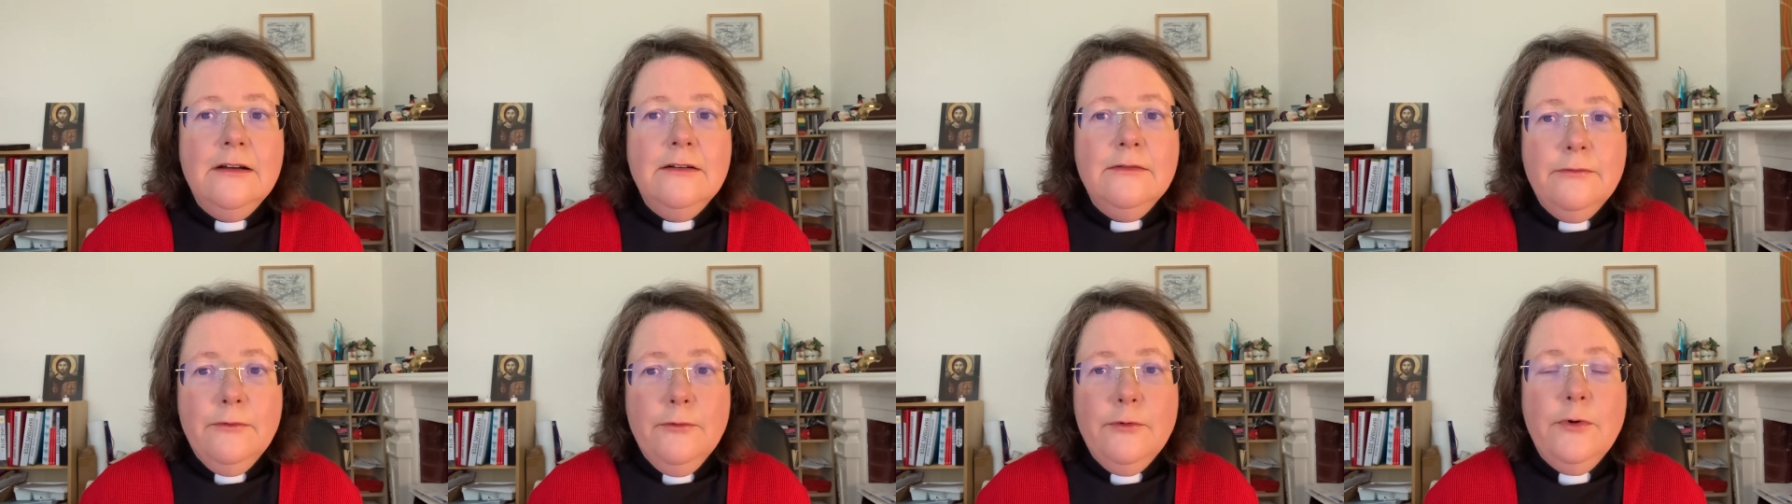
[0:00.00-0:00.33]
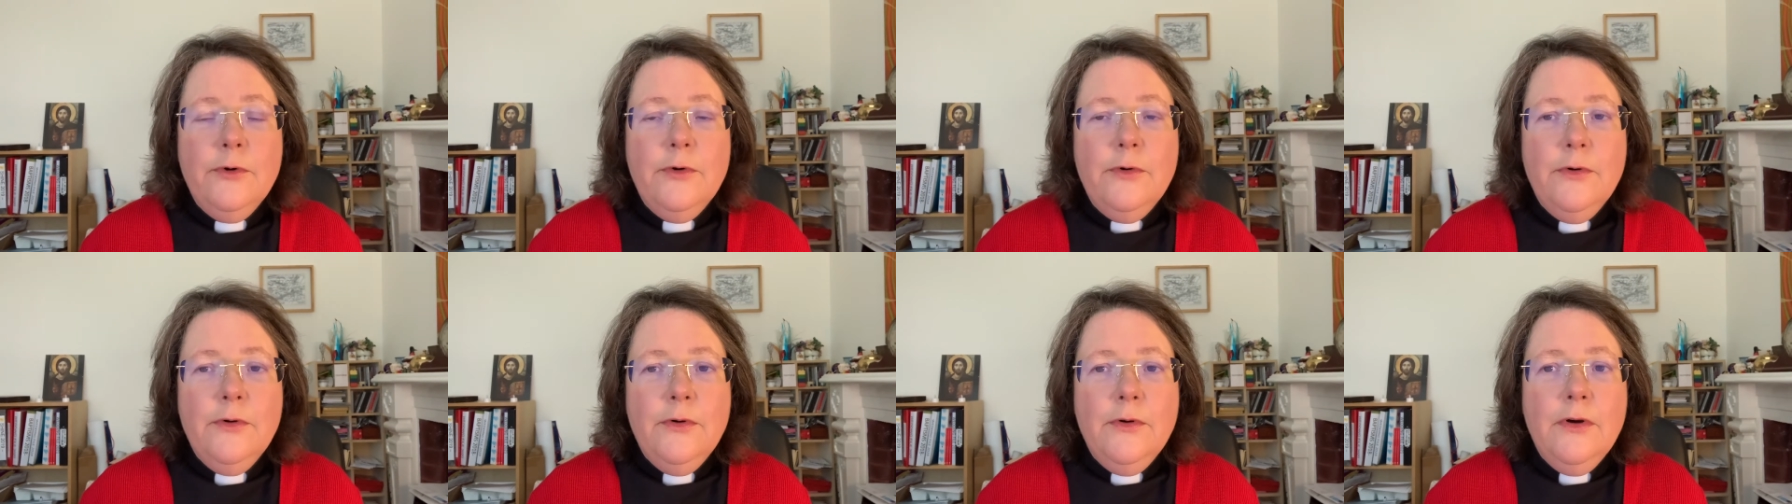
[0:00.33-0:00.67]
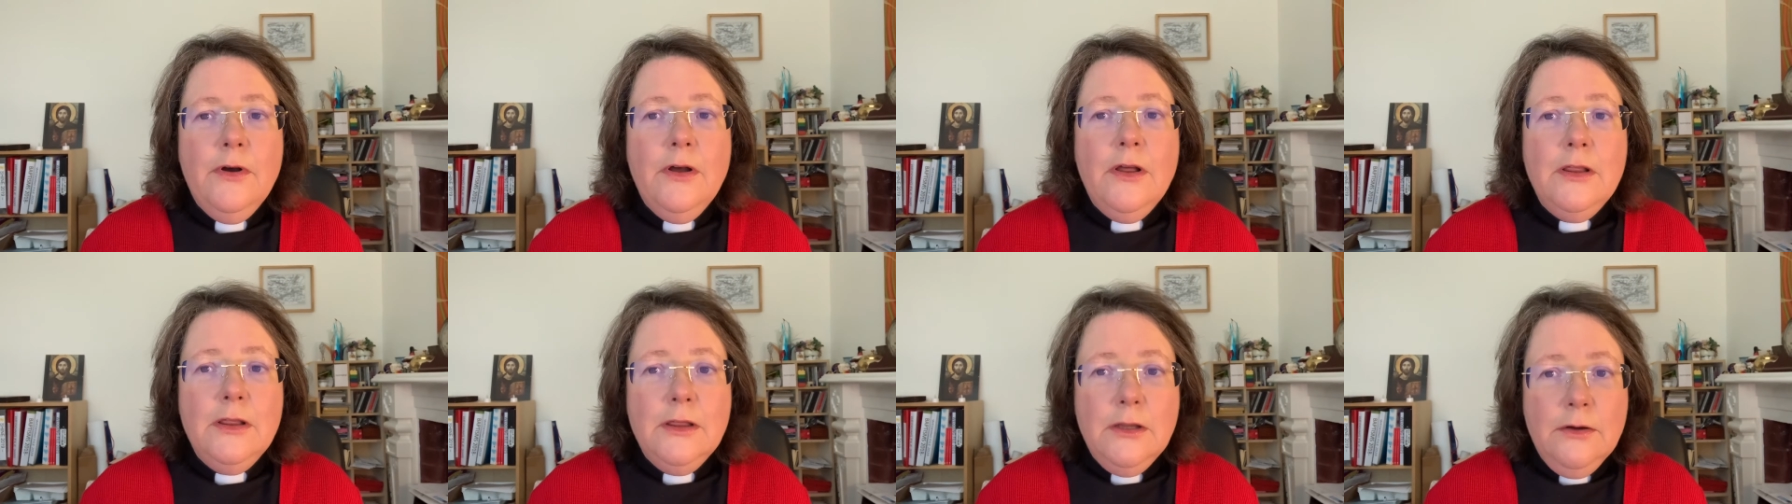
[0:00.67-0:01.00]
for
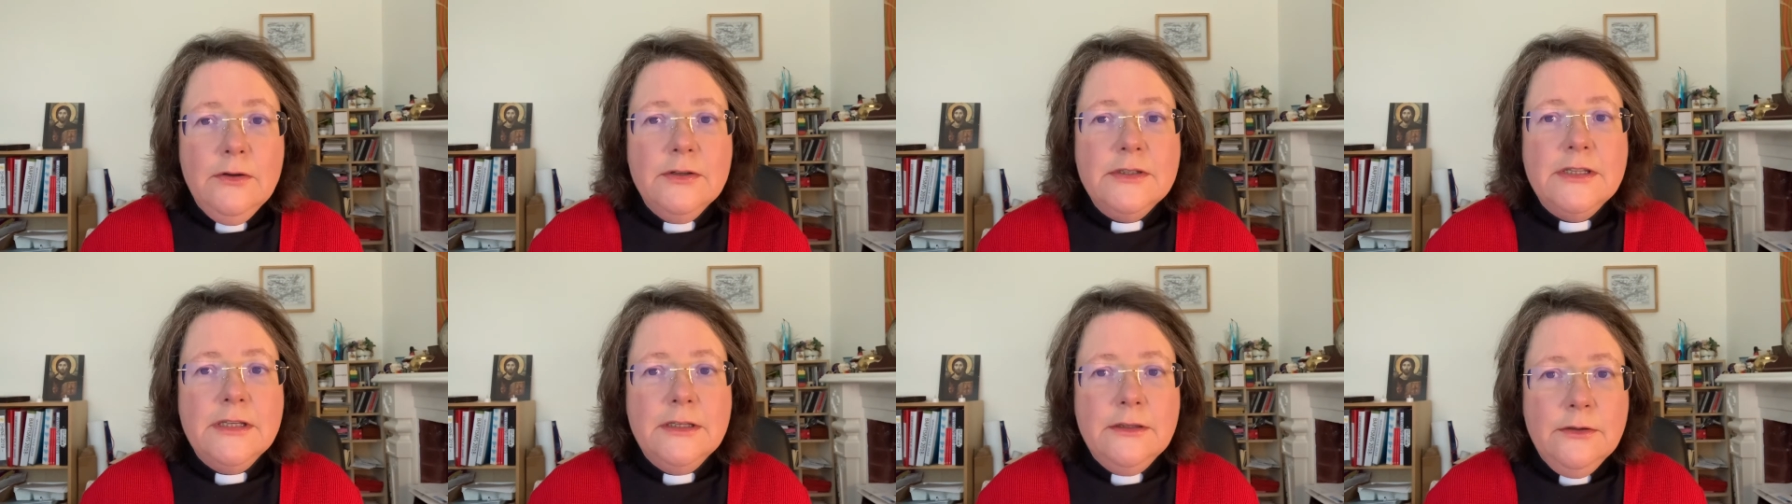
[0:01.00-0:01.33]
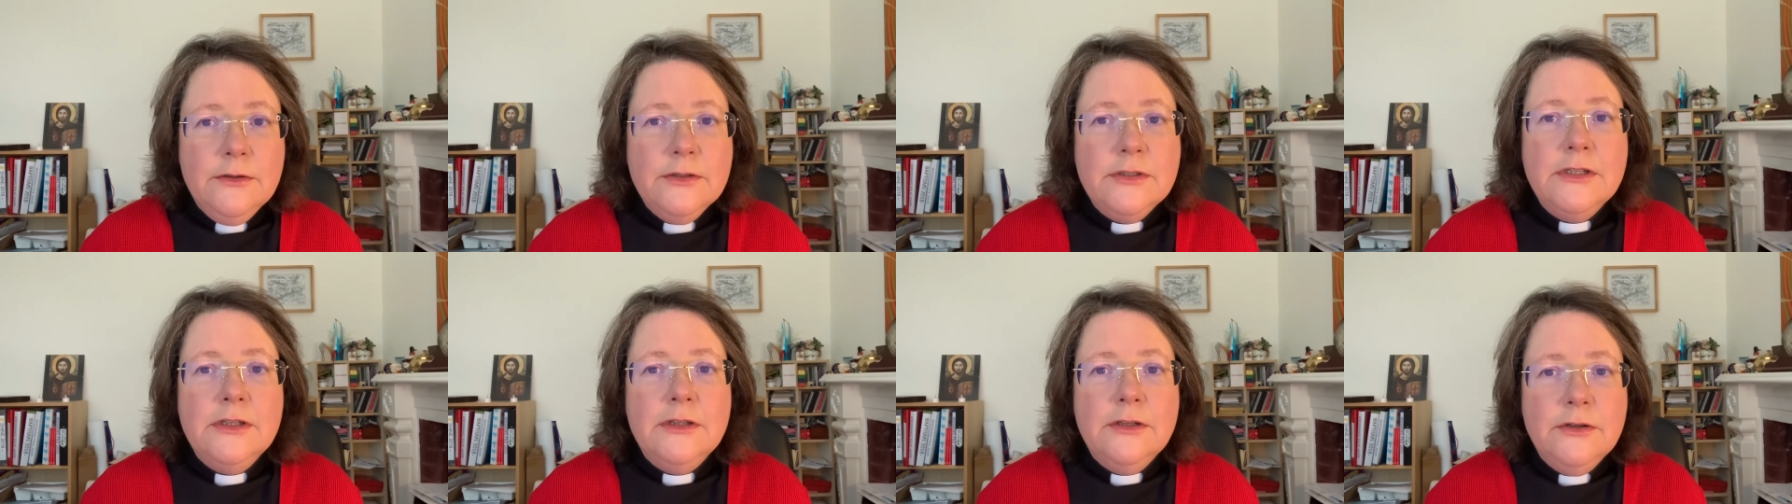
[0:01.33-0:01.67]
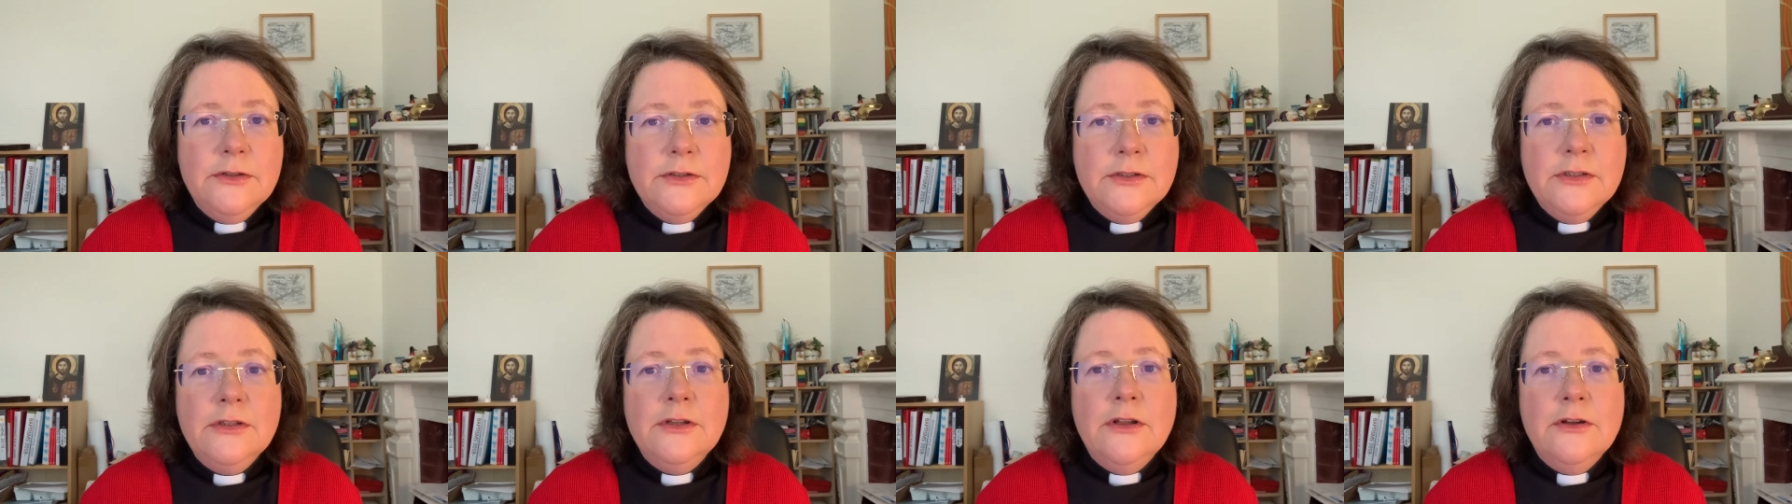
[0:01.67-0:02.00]
lots and lots and
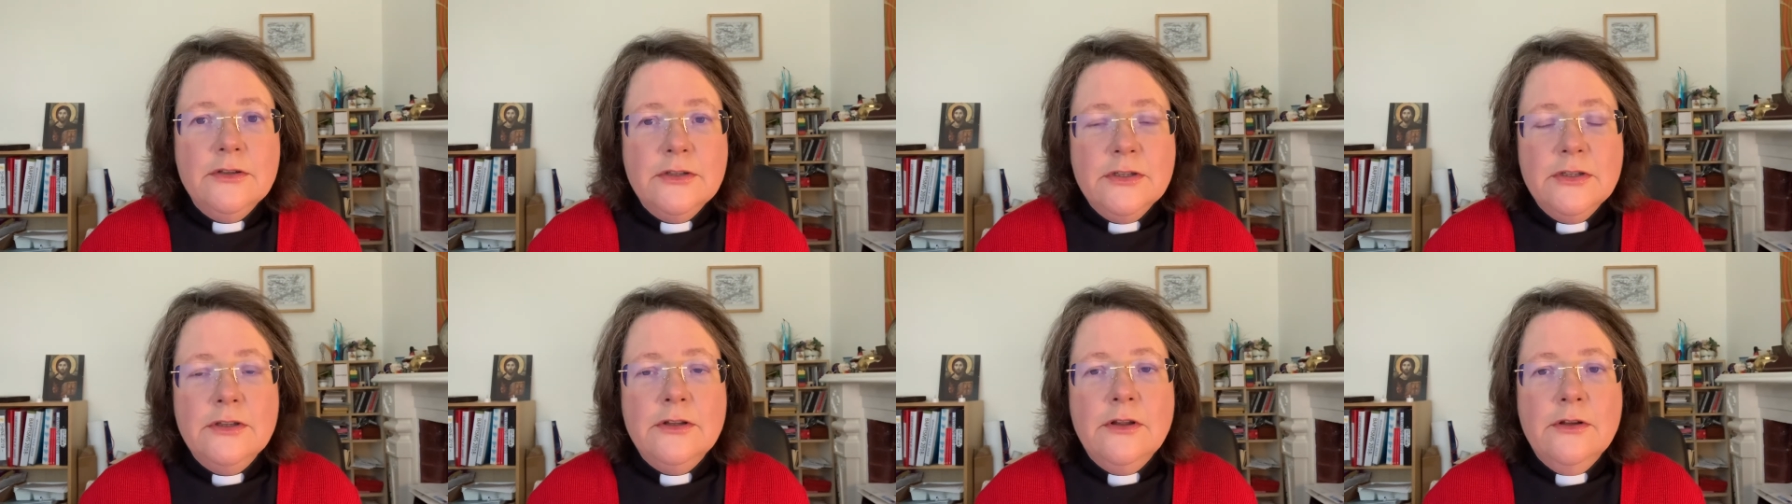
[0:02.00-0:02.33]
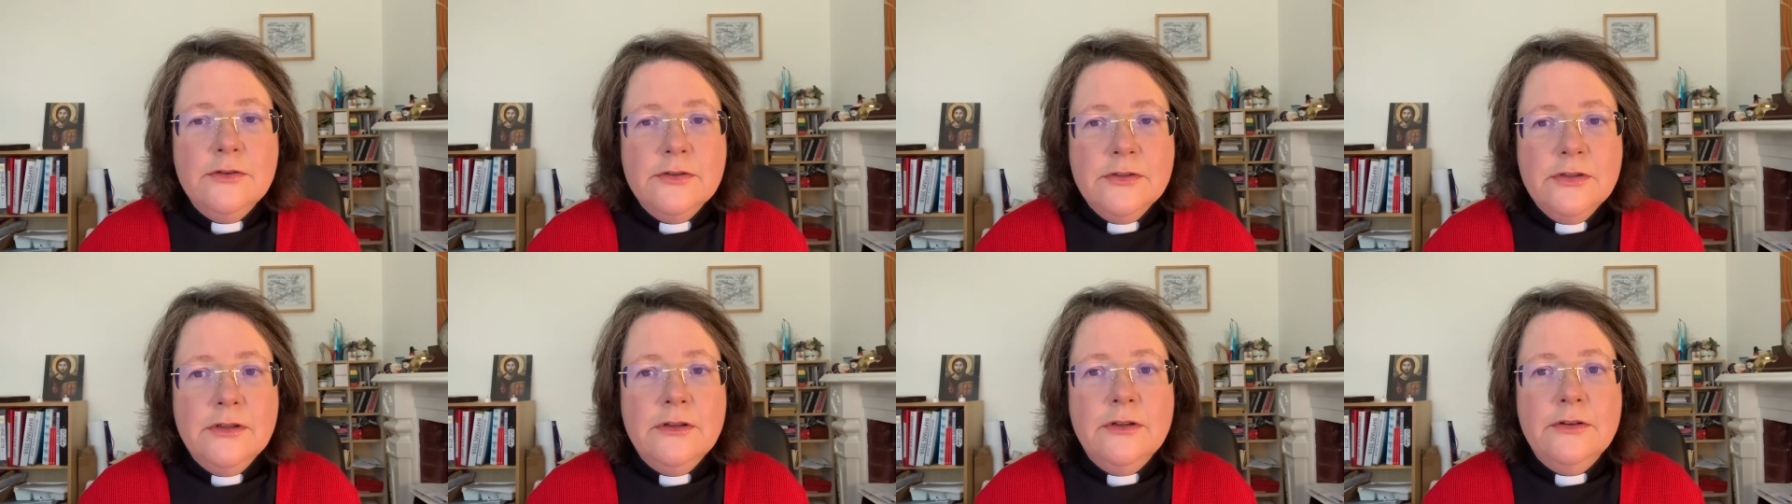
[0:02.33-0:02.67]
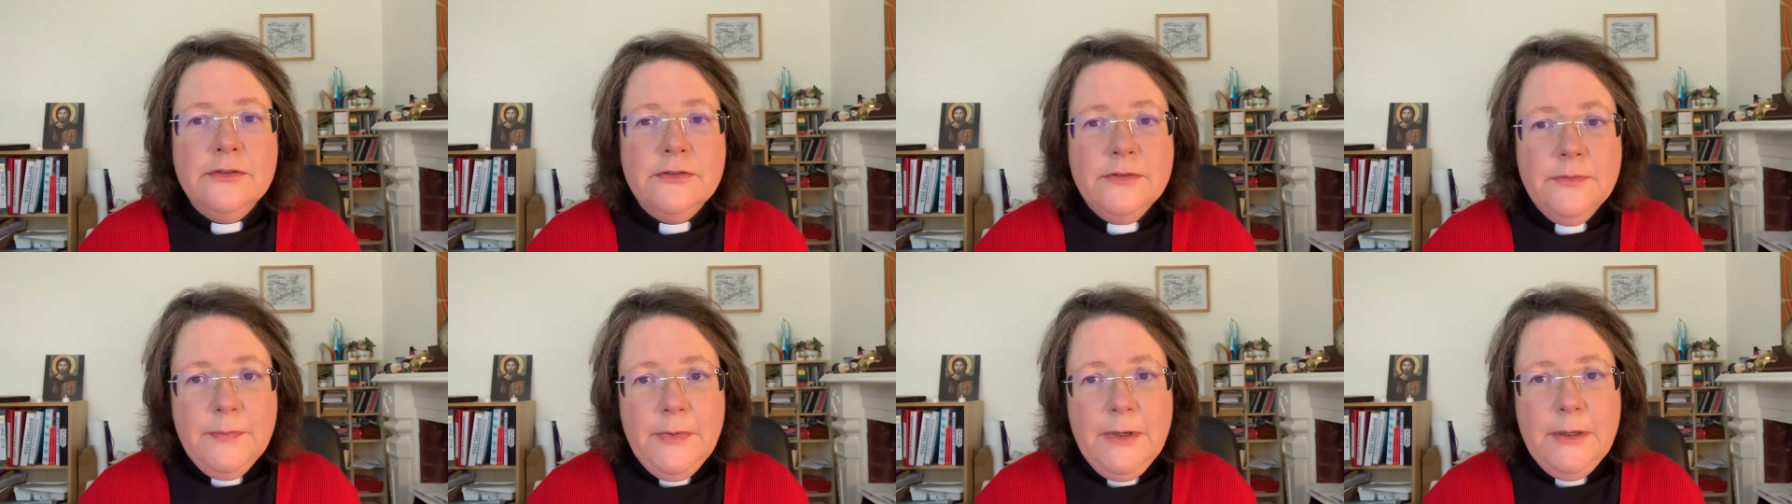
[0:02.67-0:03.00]
lots and lots and lots and
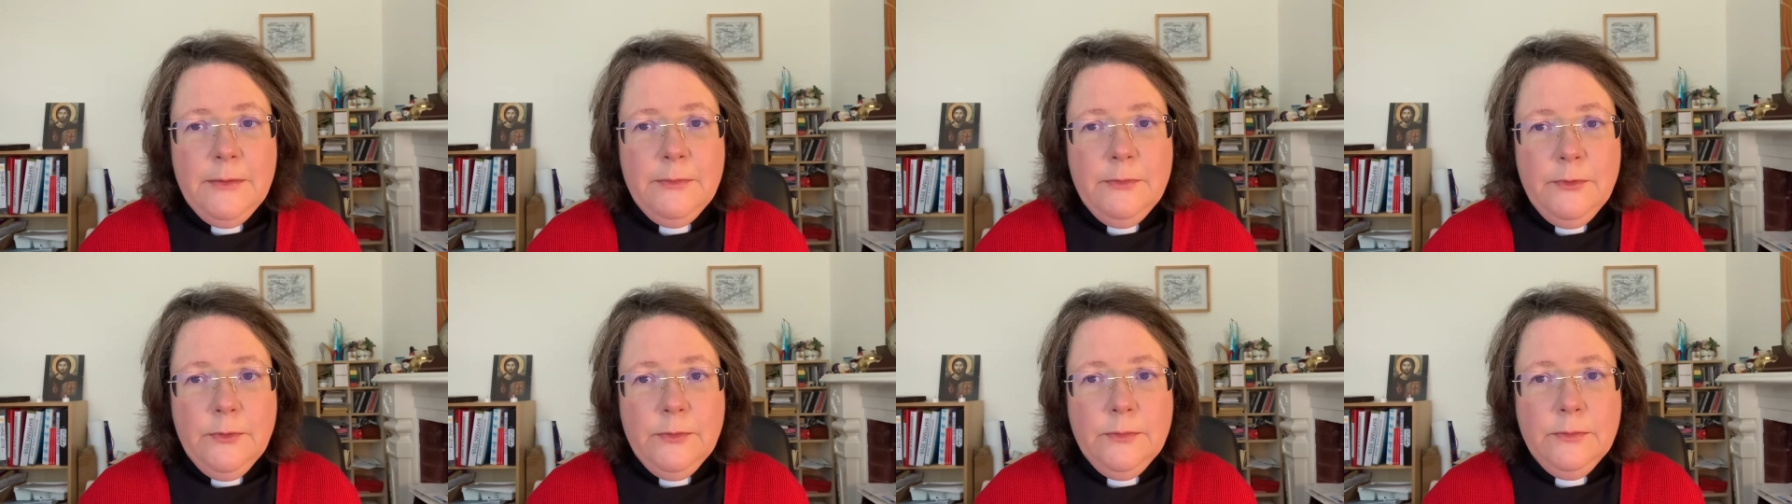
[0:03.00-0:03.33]
lots of people.